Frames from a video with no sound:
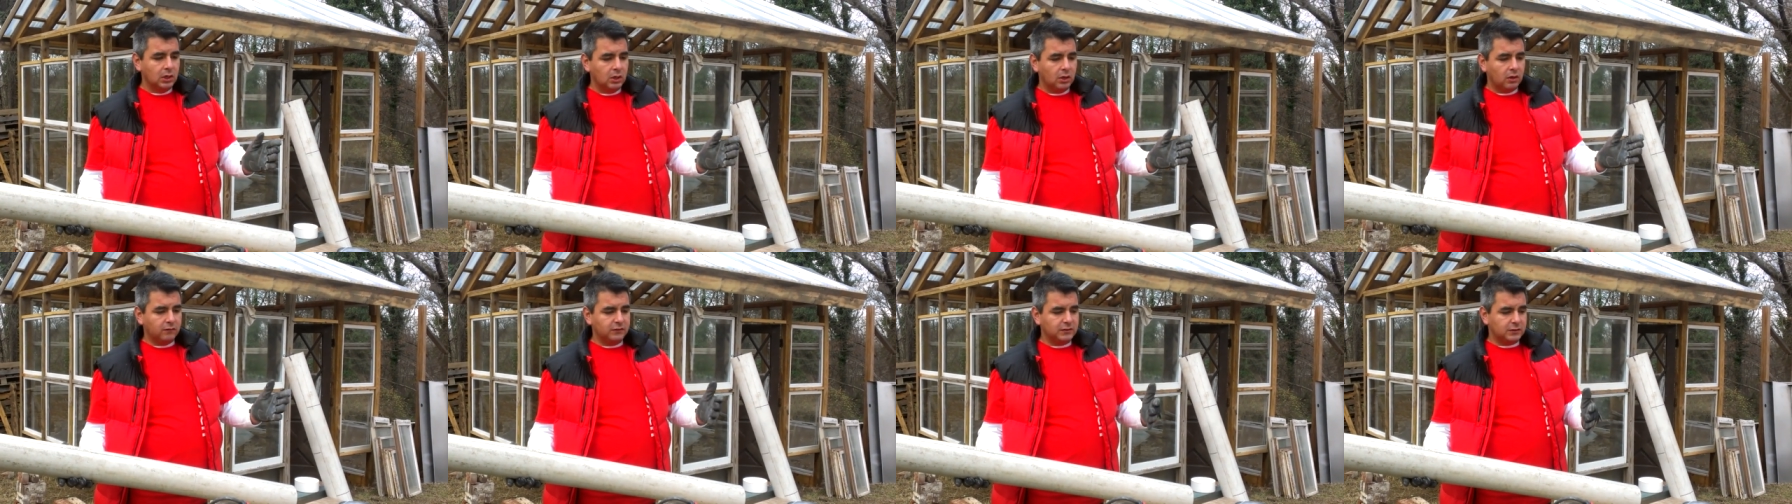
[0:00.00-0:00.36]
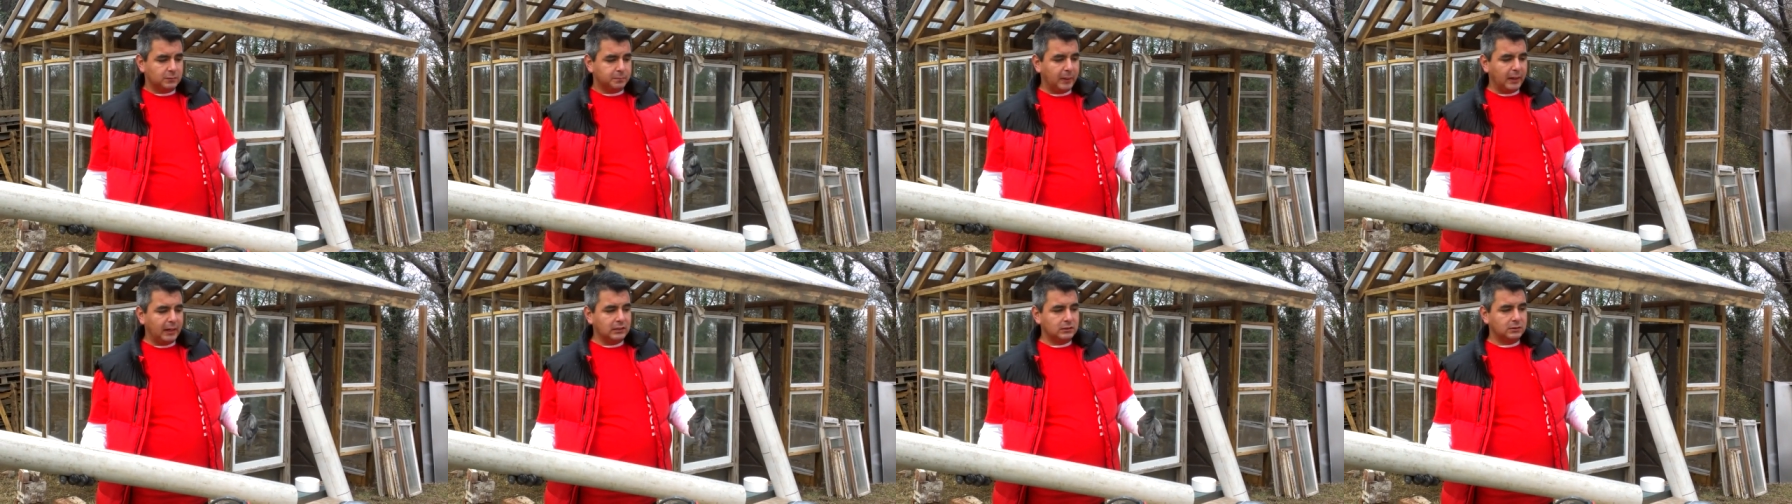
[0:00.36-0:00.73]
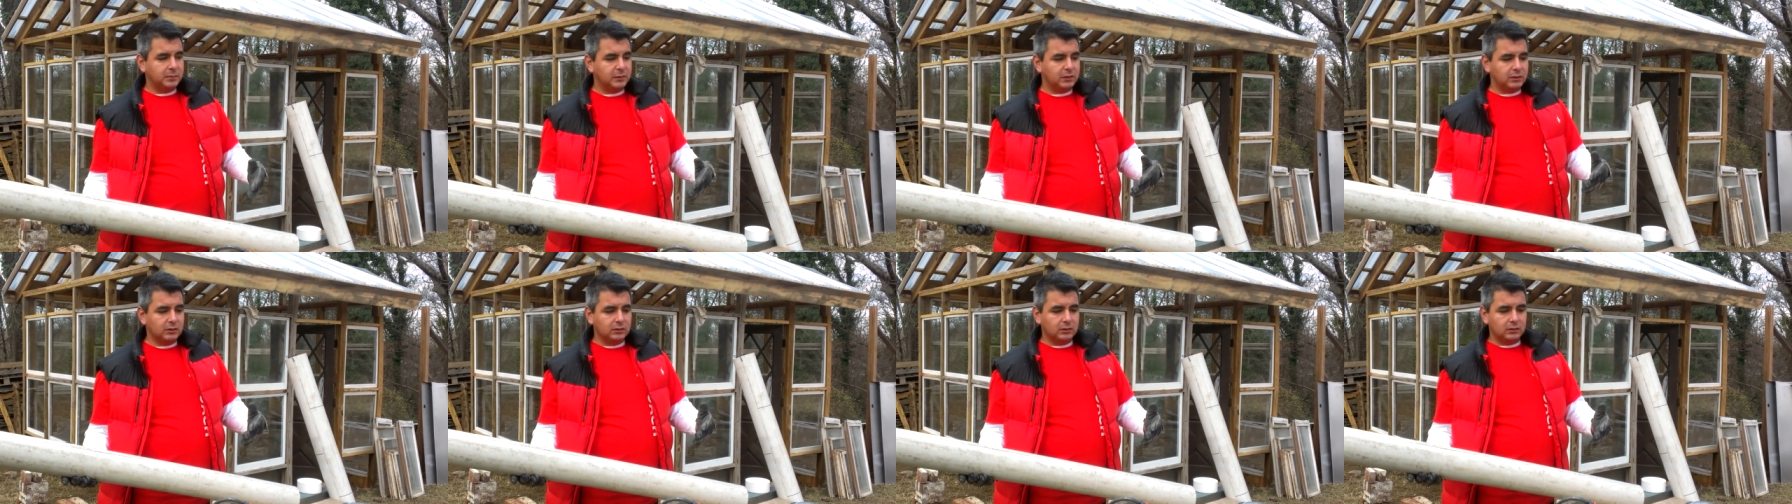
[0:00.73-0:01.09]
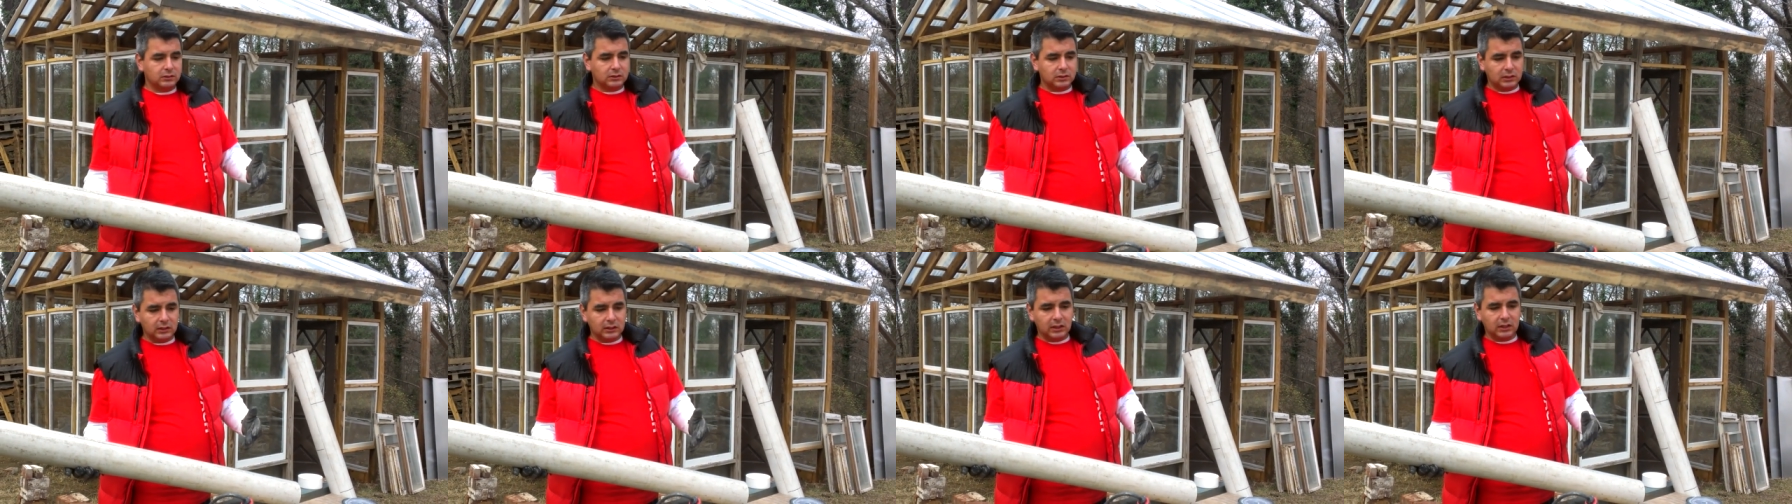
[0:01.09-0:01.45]
of a space because
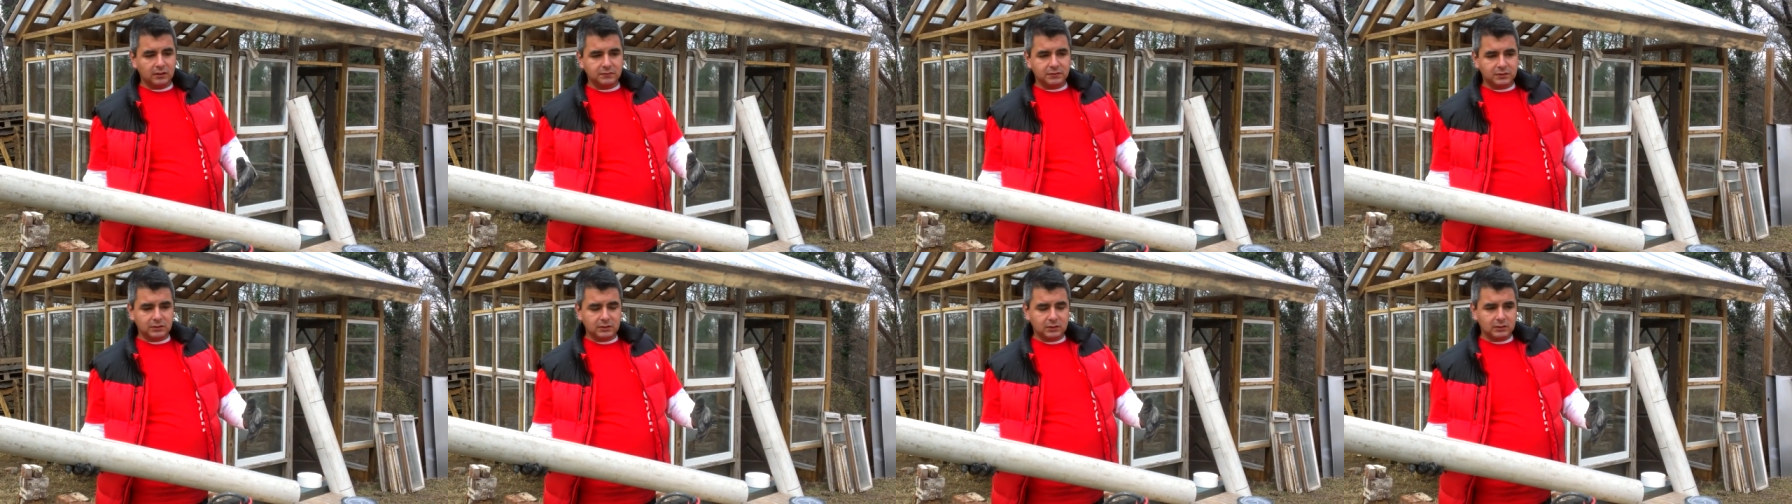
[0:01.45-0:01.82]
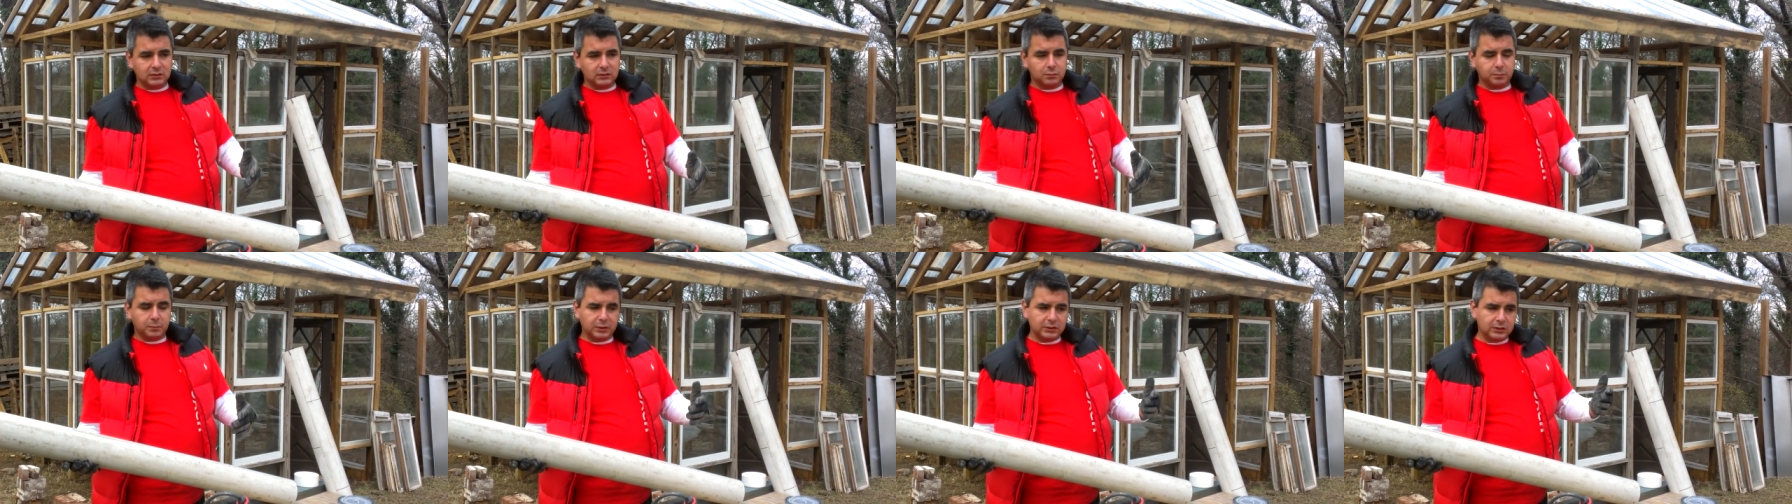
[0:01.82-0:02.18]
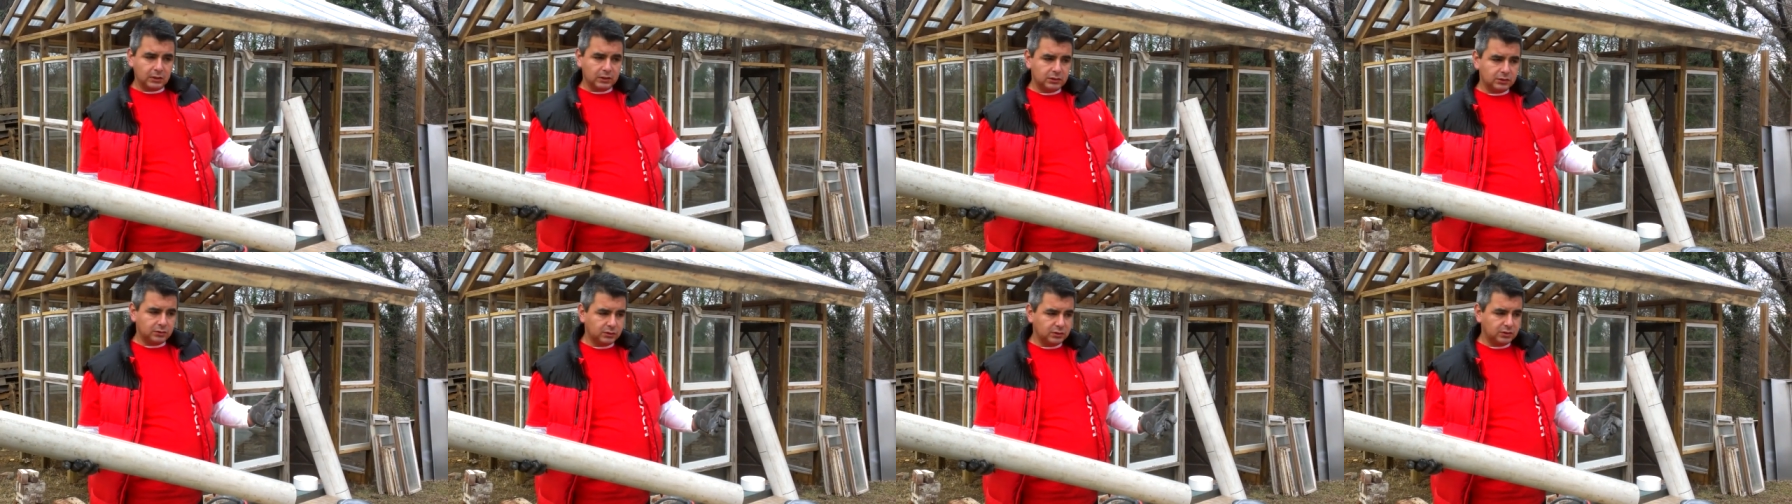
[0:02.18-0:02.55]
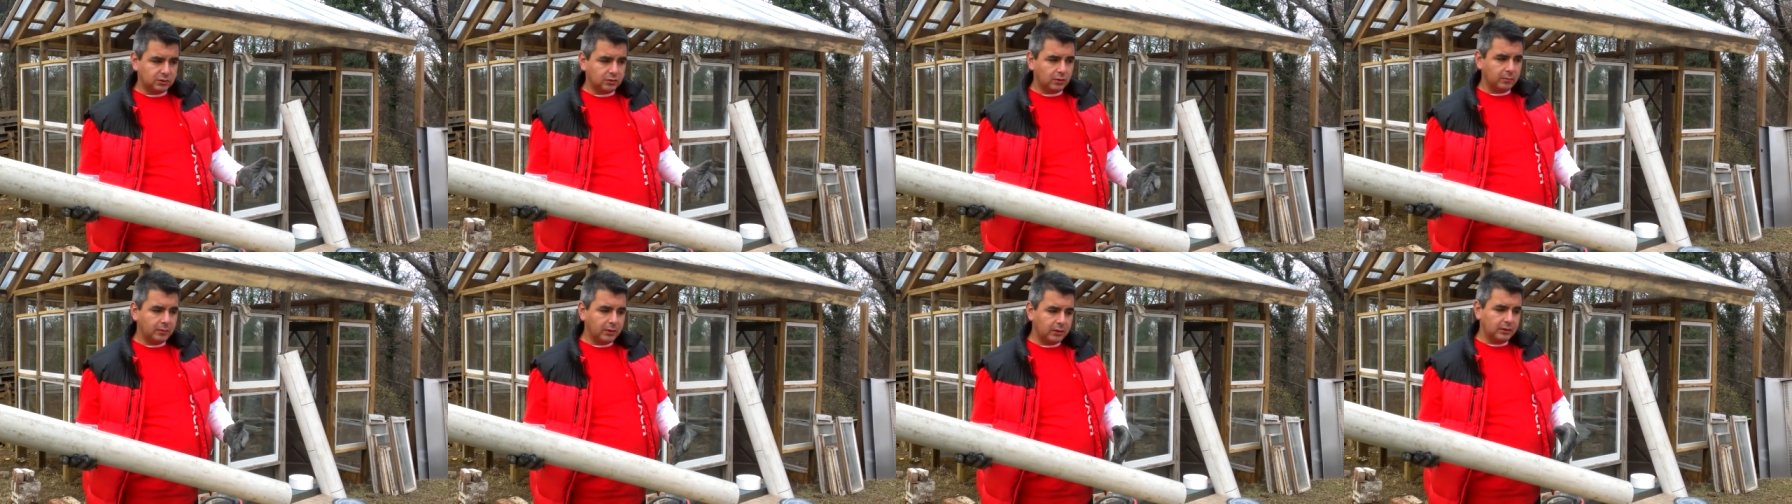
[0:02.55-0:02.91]
it gives, especially to a
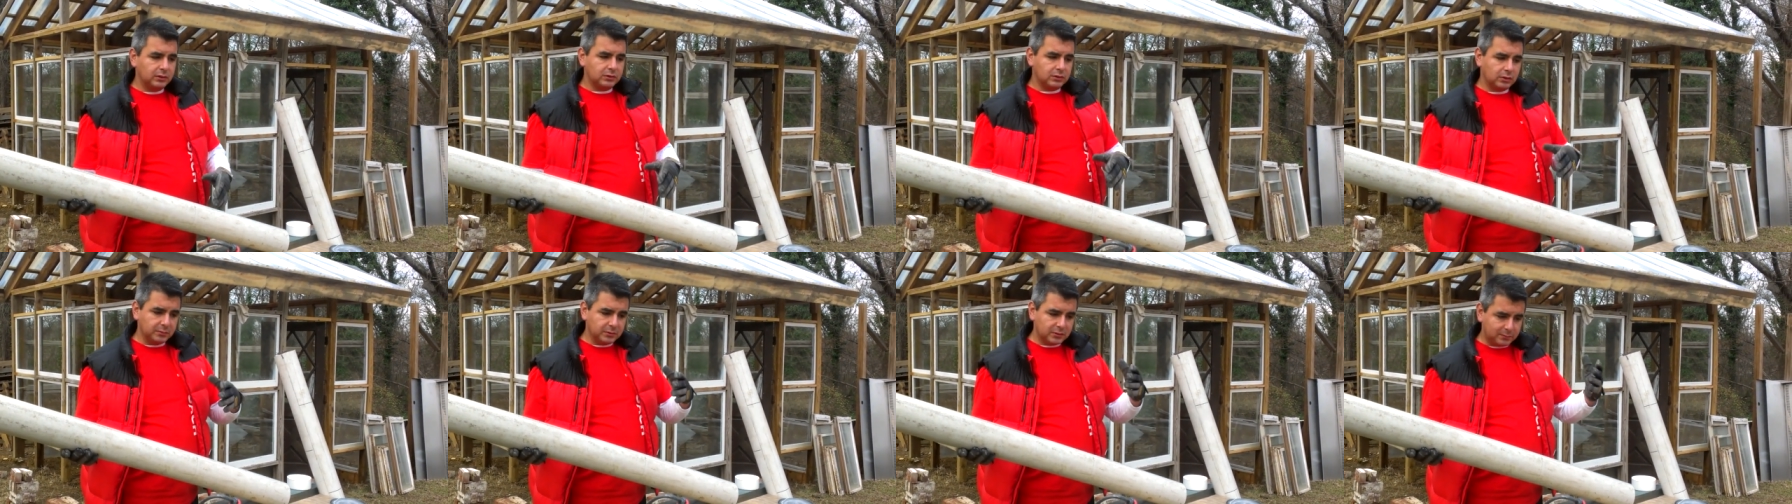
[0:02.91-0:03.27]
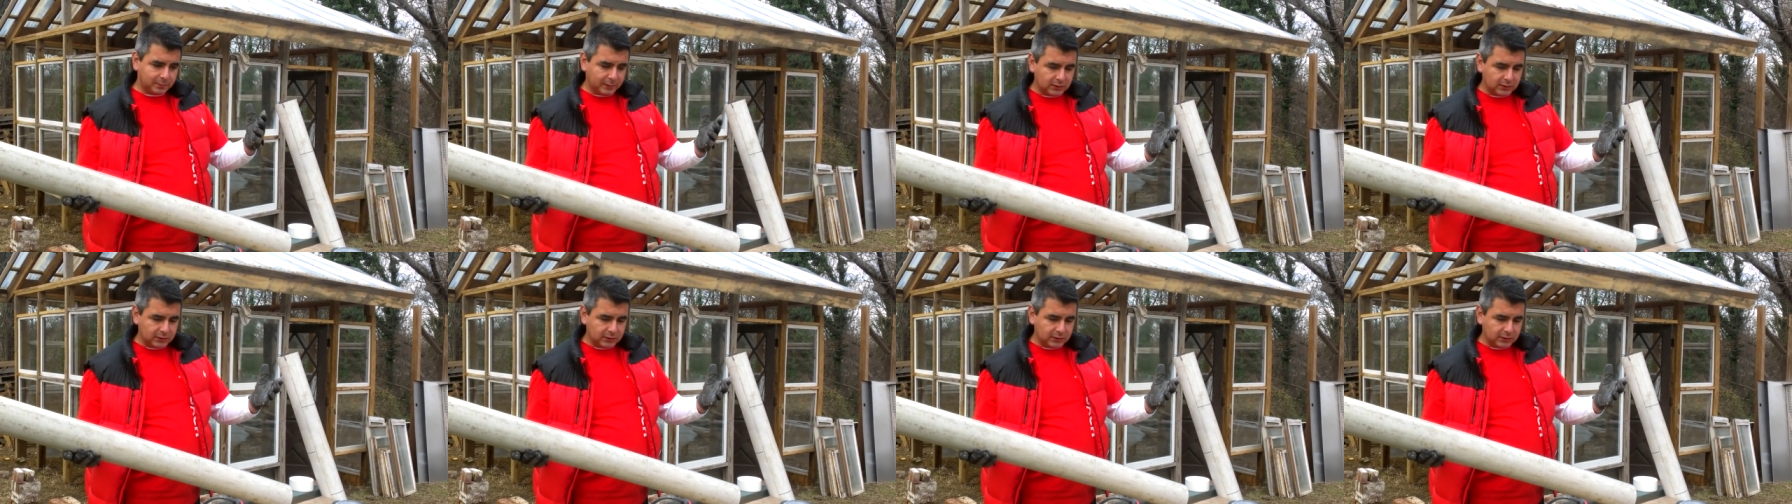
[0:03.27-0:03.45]
strawberry, some space